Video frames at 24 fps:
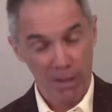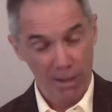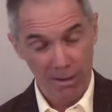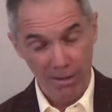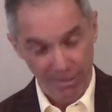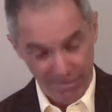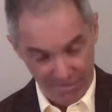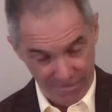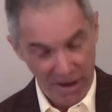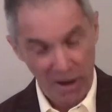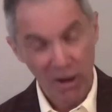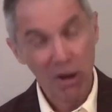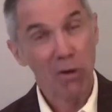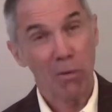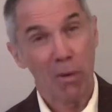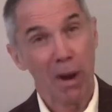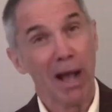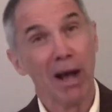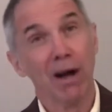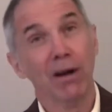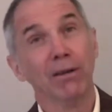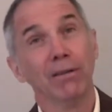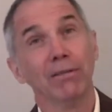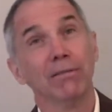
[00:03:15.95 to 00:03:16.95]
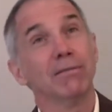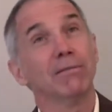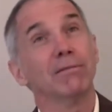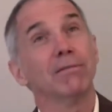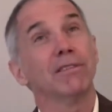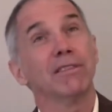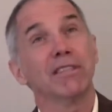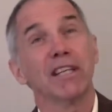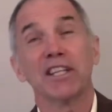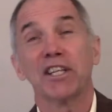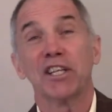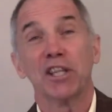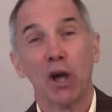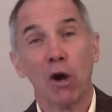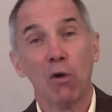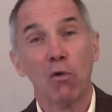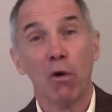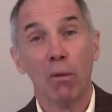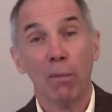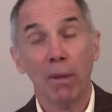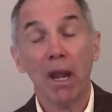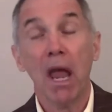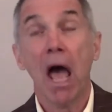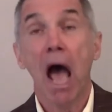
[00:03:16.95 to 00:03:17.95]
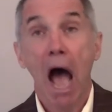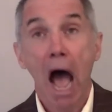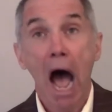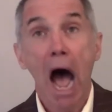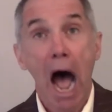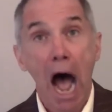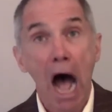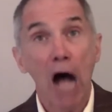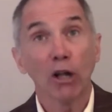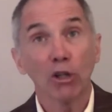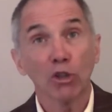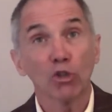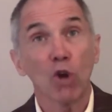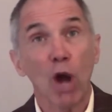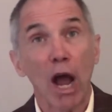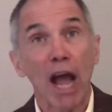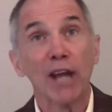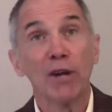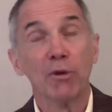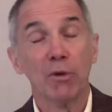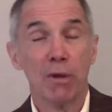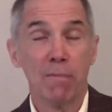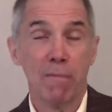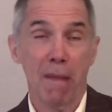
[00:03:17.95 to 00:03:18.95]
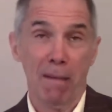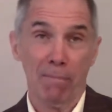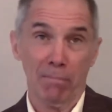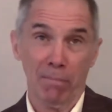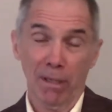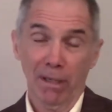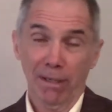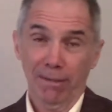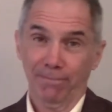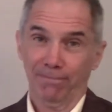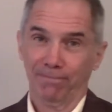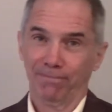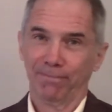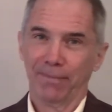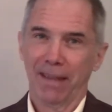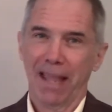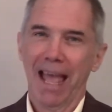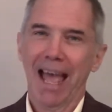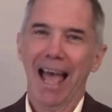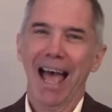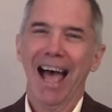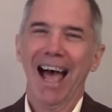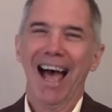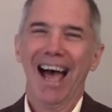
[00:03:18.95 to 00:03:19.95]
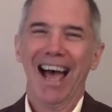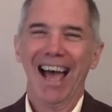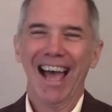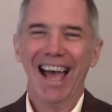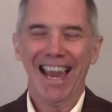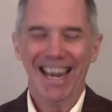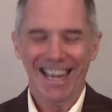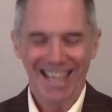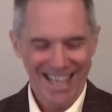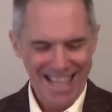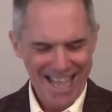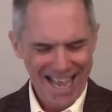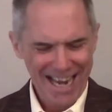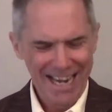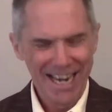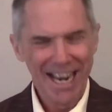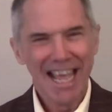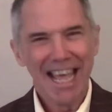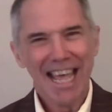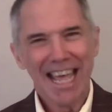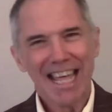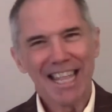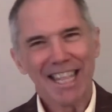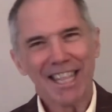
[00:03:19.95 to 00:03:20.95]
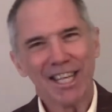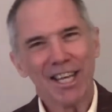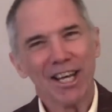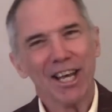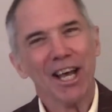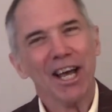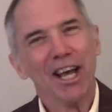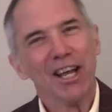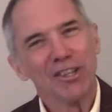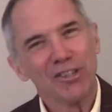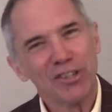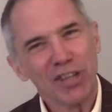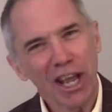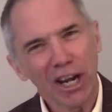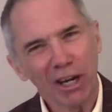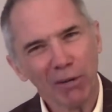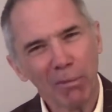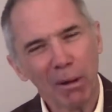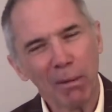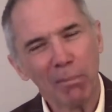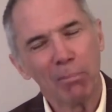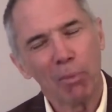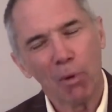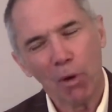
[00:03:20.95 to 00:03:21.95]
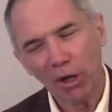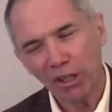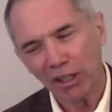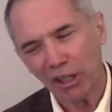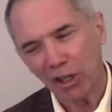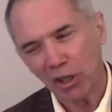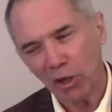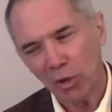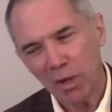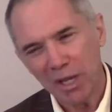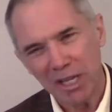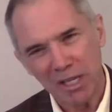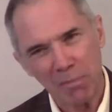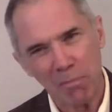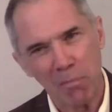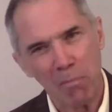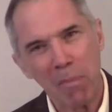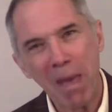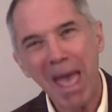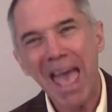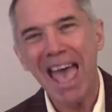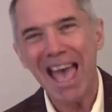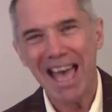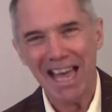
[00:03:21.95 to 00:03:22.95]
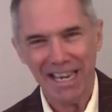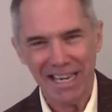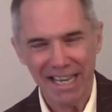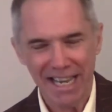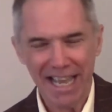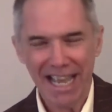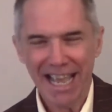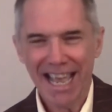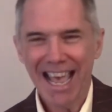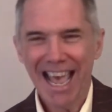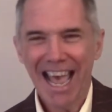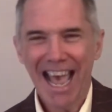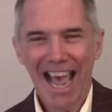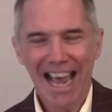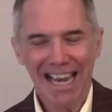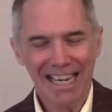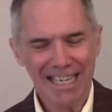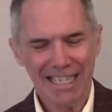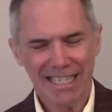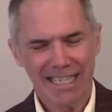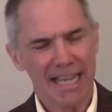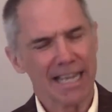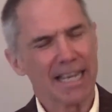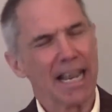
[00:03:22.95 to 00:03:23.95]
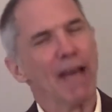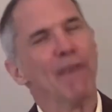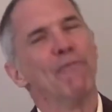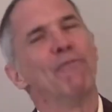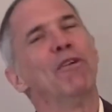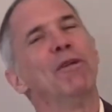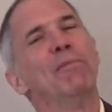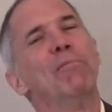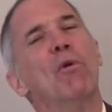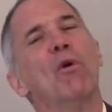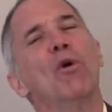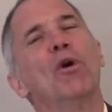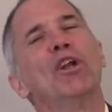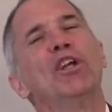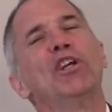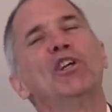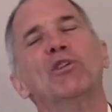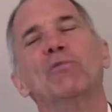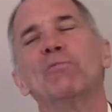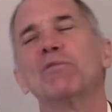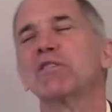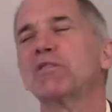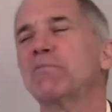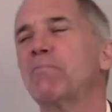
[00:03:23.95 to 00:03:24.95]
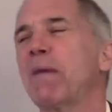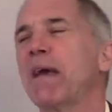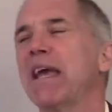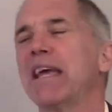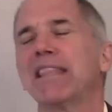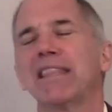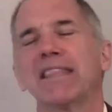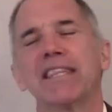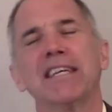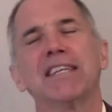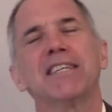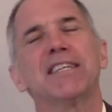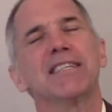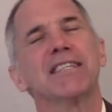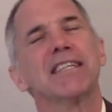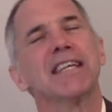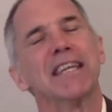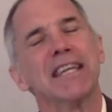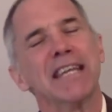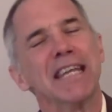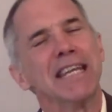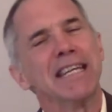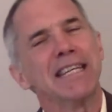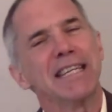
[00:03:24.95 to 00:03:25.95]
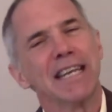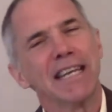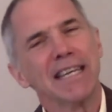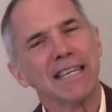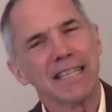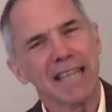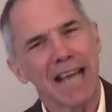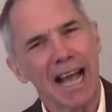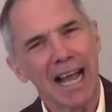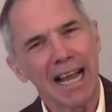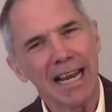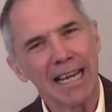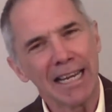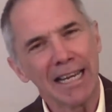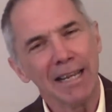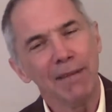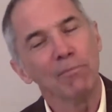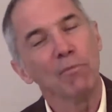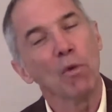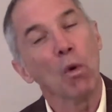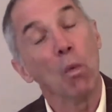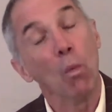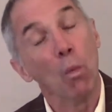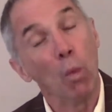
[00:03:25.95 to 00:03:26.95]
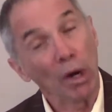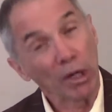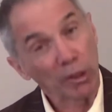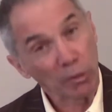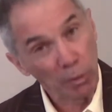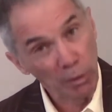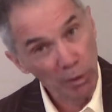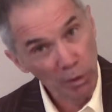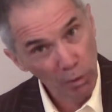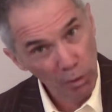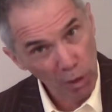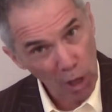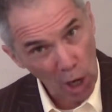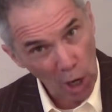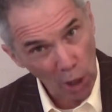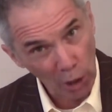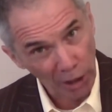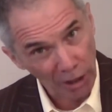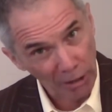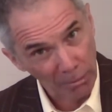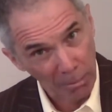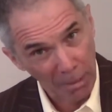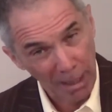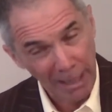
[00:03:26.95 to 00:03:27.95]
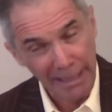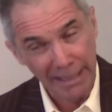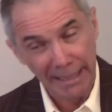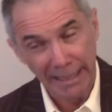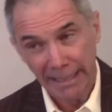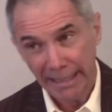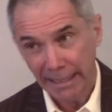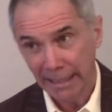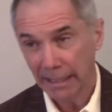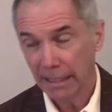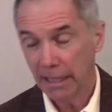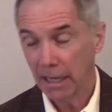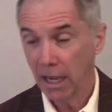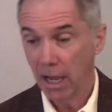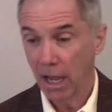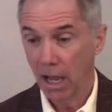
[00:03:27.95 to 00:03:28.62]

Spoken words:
Very well," said the young woman. "I'll try to remember." And then the gentleman pointed to his bed, and he said, "Every morning you must make this neat and tidy. What will you call it, my dear?"